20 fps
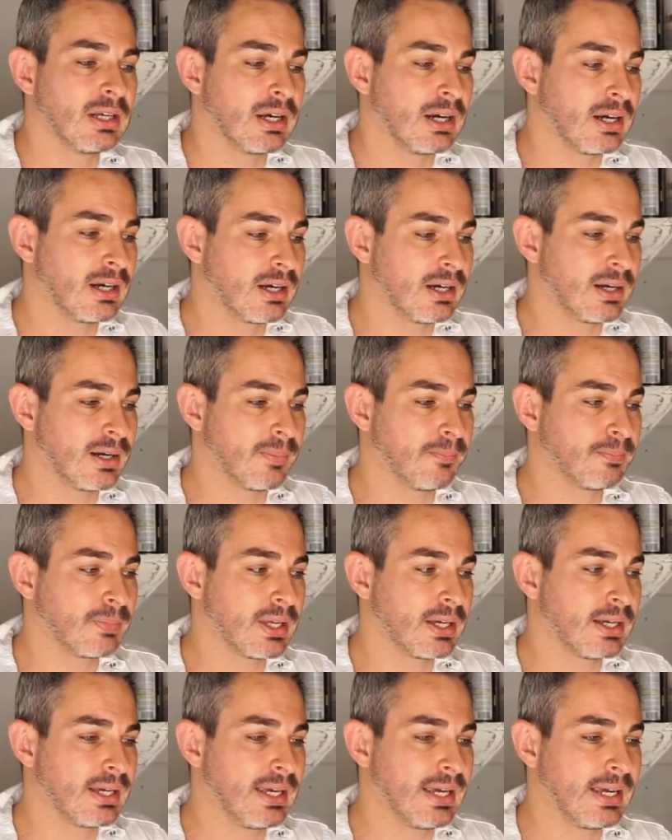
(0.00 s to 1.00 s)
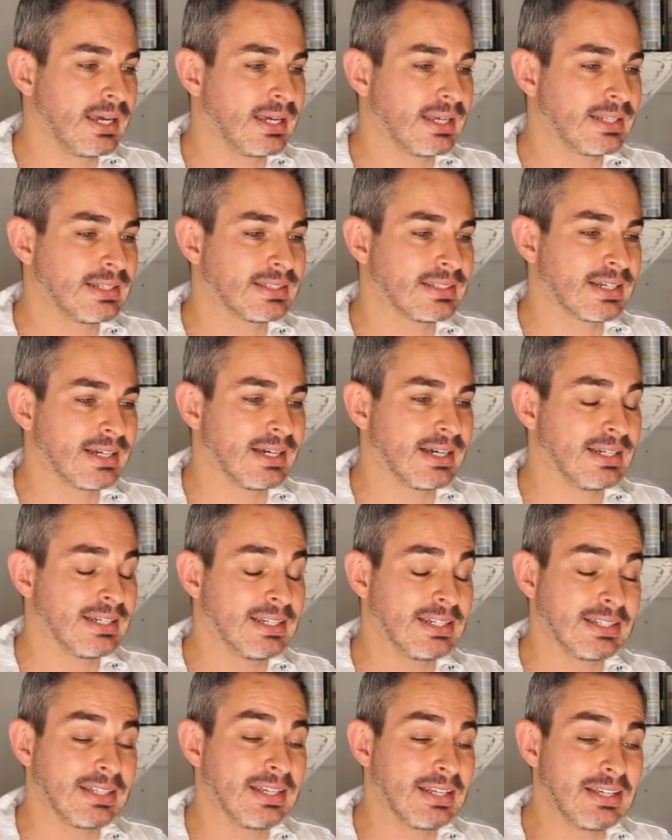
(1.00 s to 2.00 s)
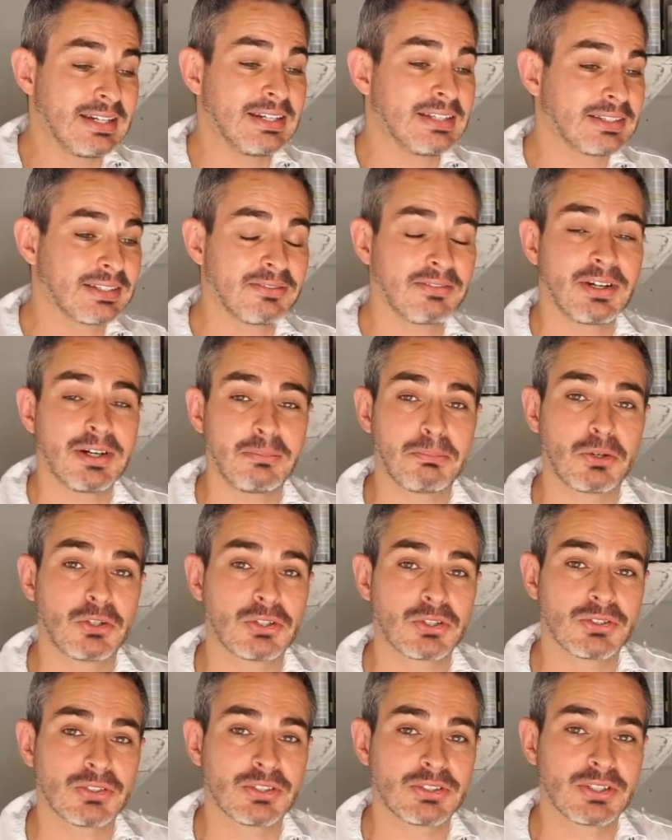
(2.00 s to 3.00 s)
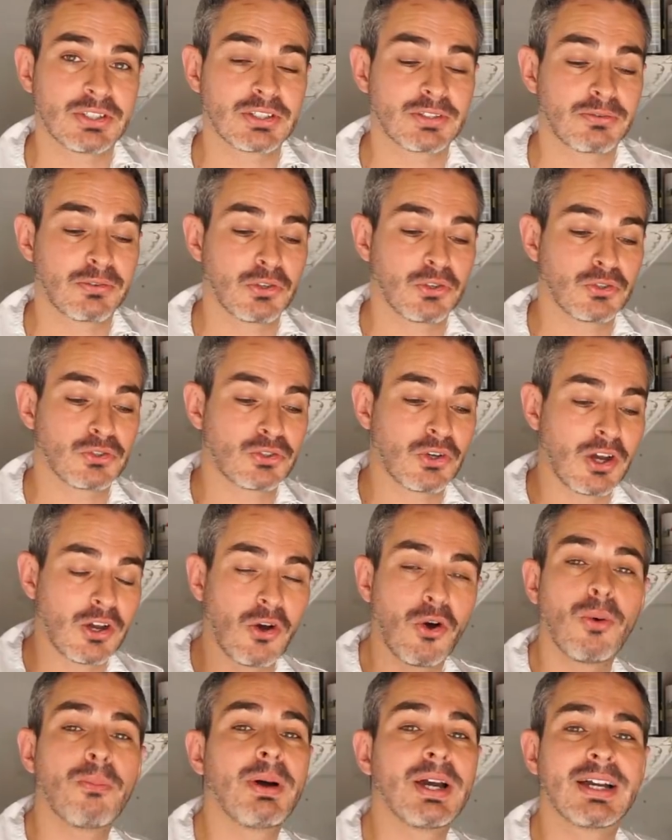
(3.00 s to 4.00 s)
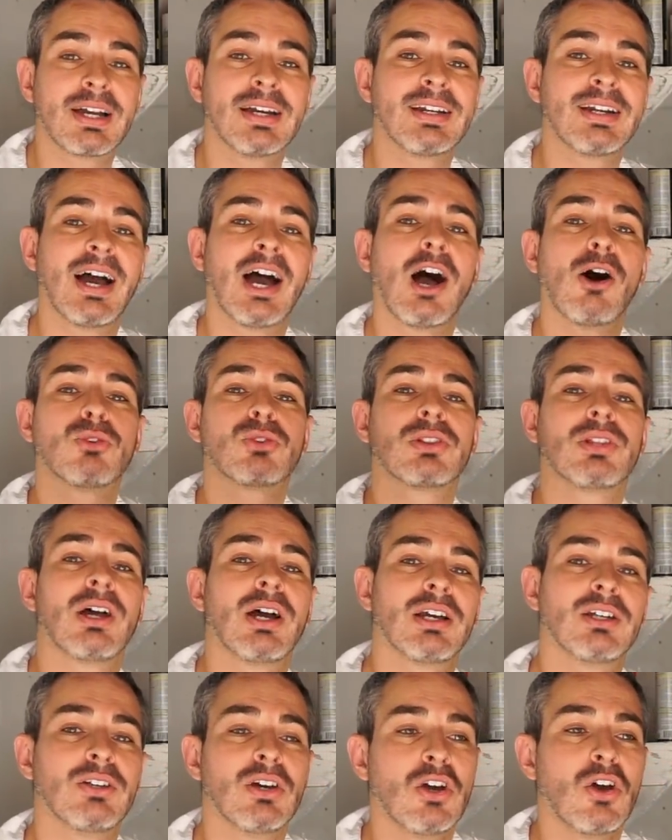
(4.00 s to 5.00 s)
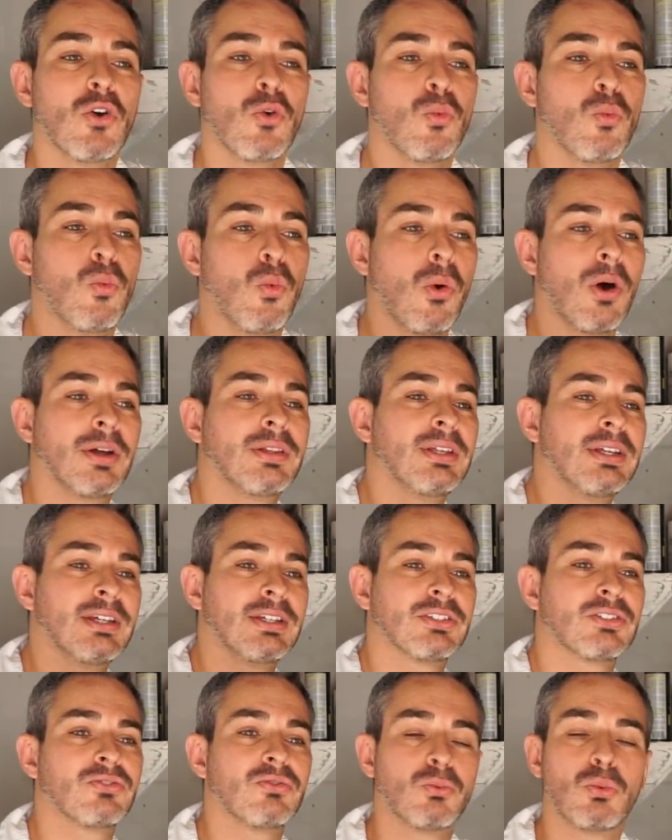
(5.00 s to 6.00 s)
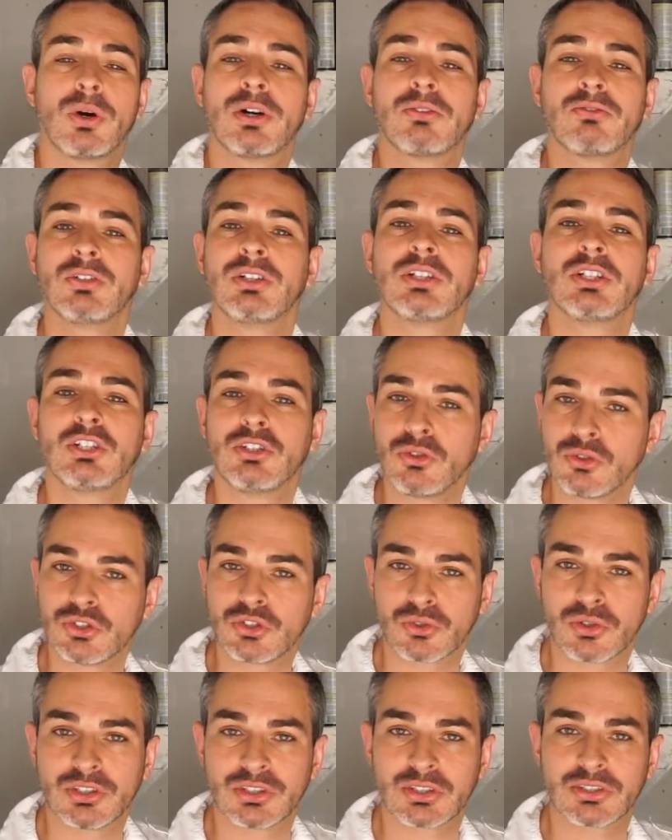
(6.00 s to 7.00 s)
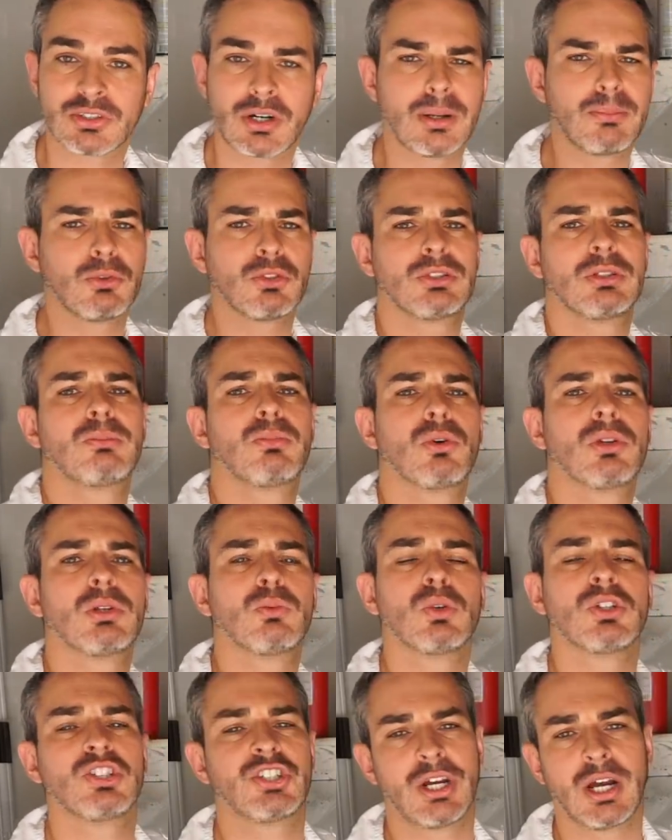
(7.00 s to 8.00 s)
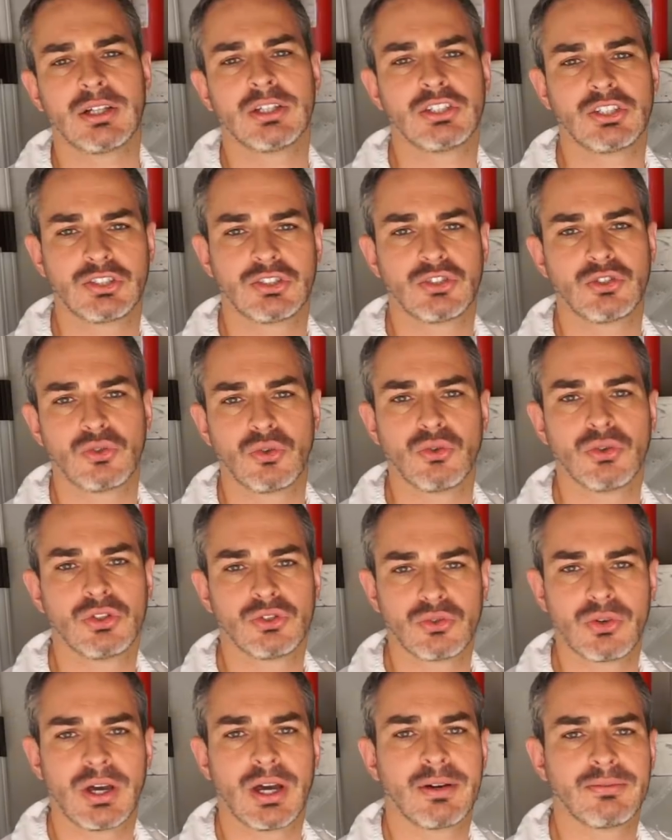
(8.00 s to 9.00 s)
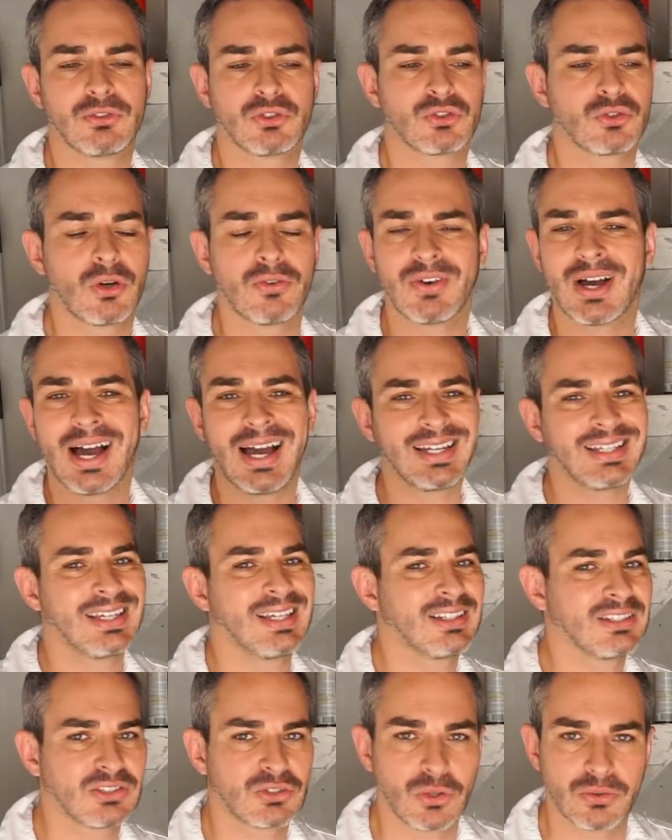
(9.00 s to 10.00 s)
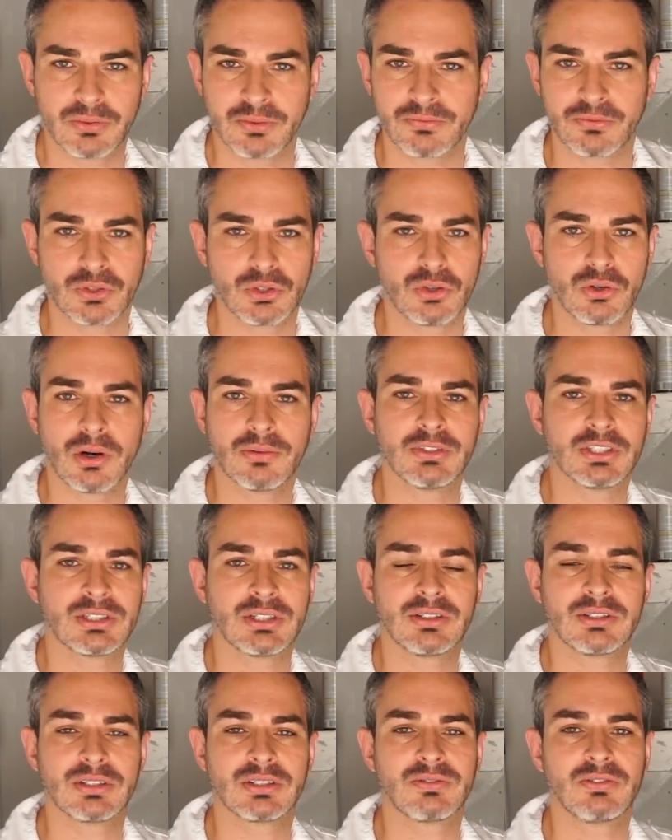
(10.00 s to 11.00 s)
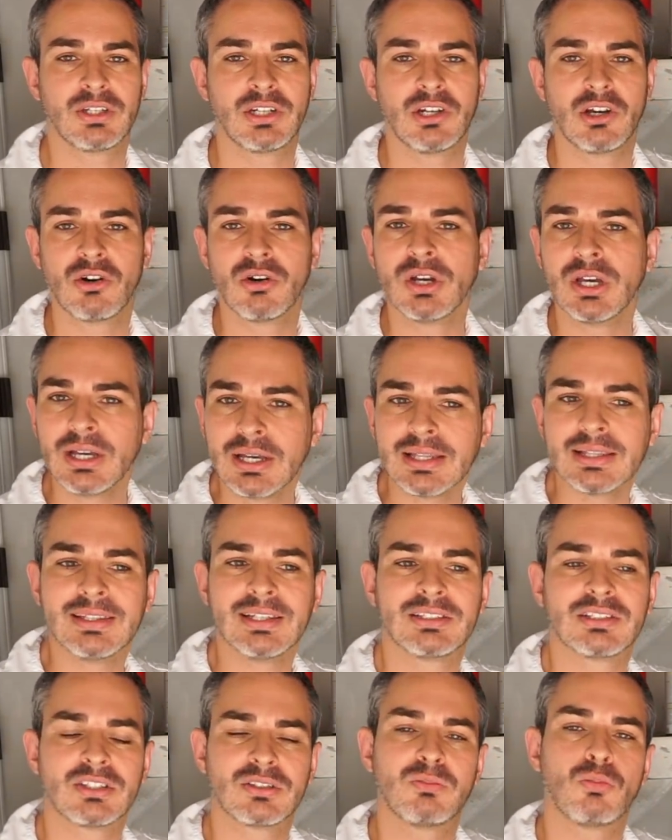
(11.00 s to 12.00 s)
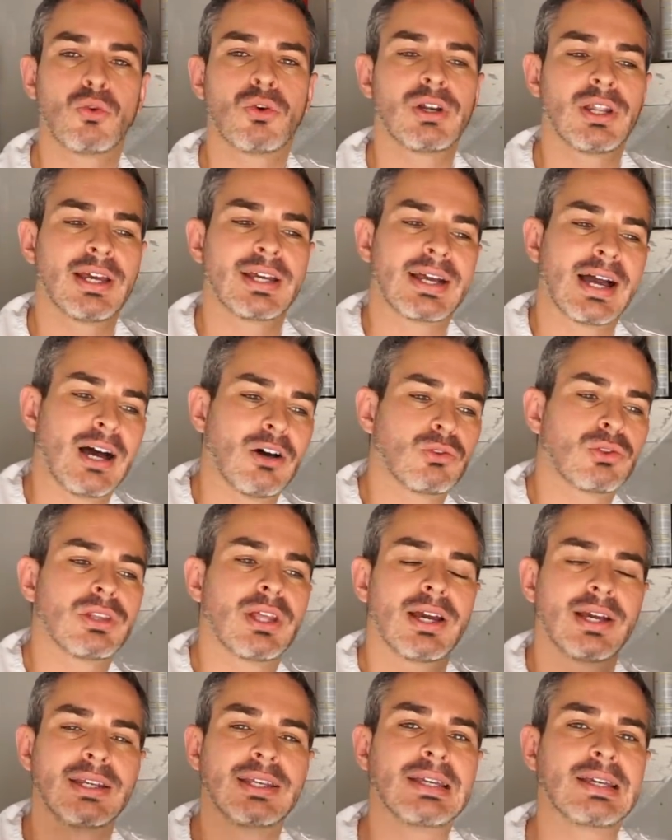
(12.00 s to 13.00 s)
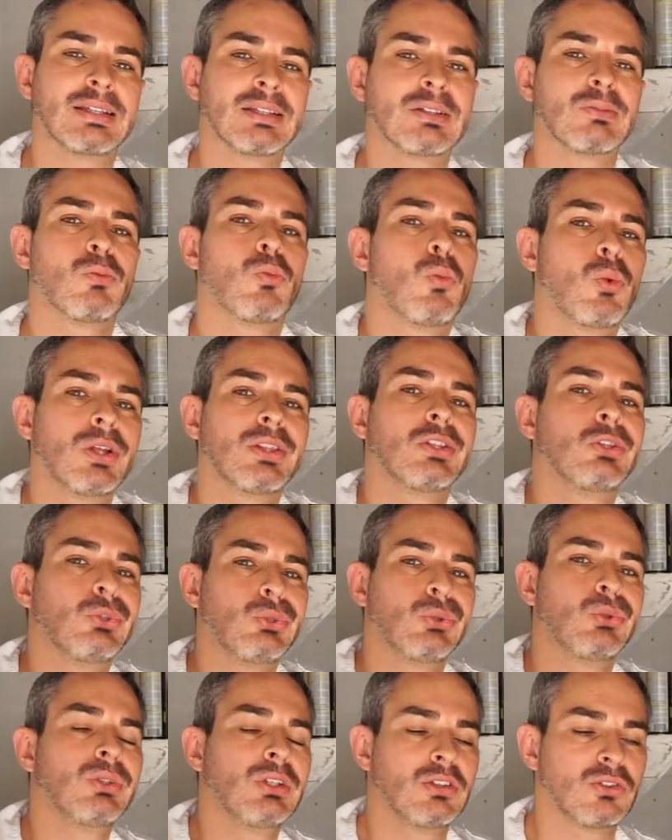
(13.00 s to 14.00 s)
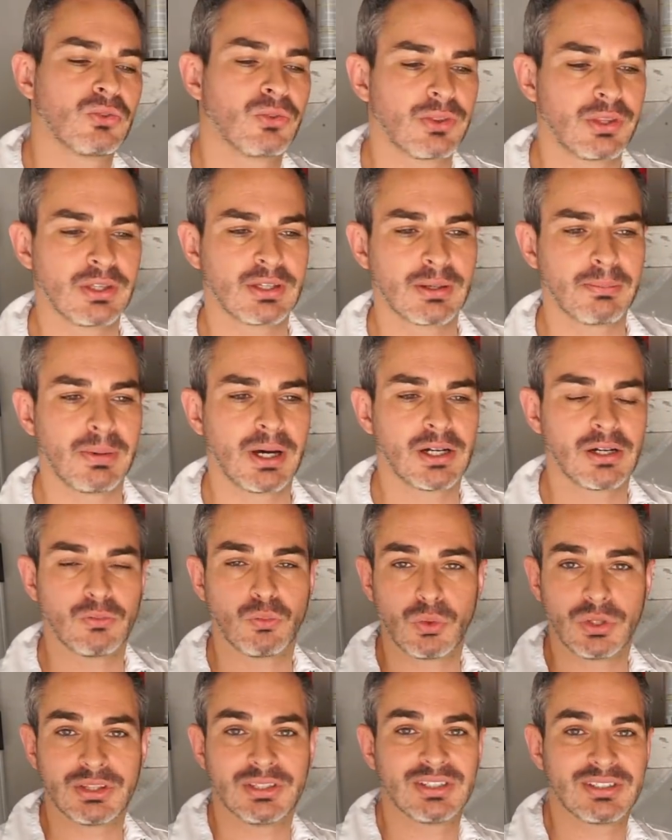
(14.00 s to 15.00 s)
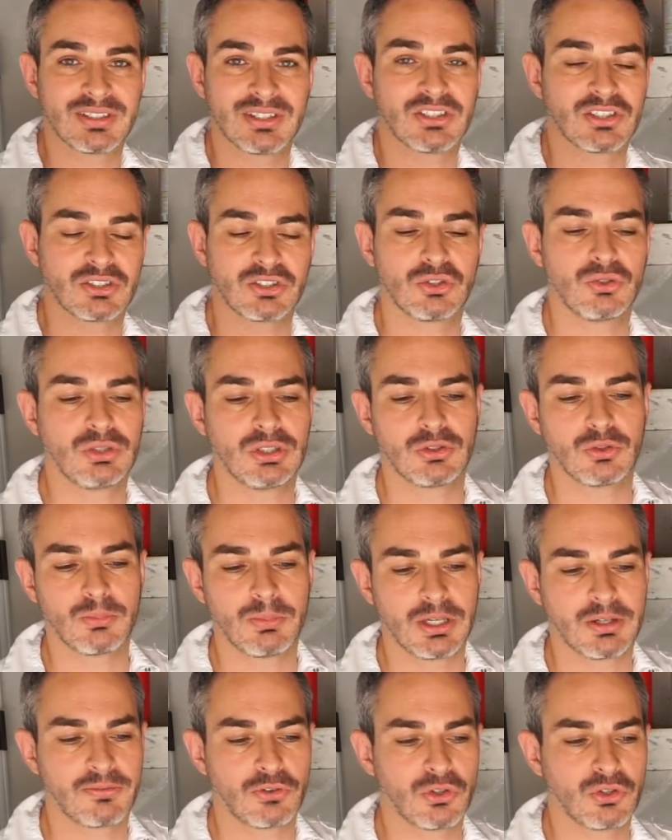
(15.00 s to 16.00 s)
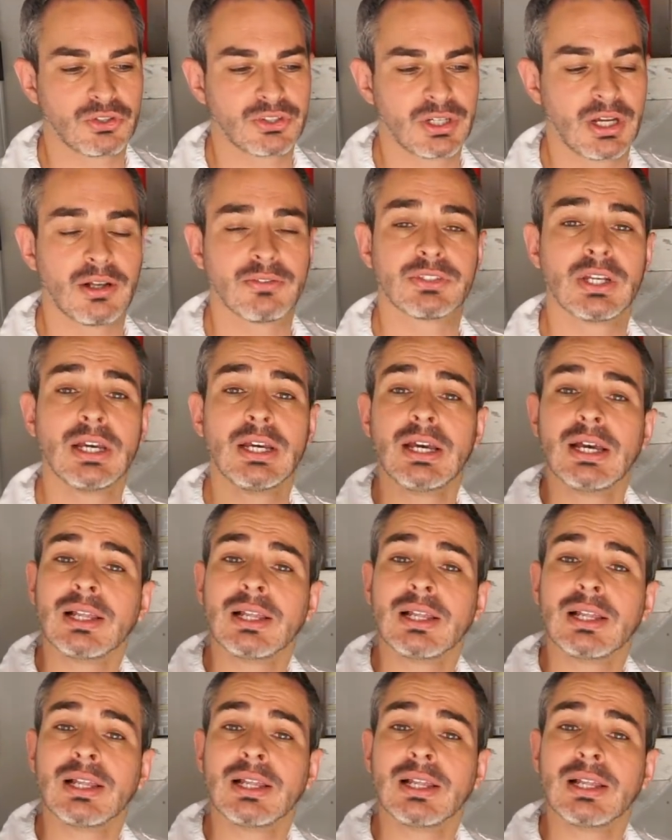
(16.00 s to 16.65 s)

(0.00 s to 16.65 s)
Um, and uh, it, it is a very personal decision for you. So I hope I kind of outlined what is what really your choices are, most importantly, what challenges you're going to have to solve. I can't solve them for you, obviously, in this video. This is more like outlining what you need to think about it, what decisions you need to make for yourselves.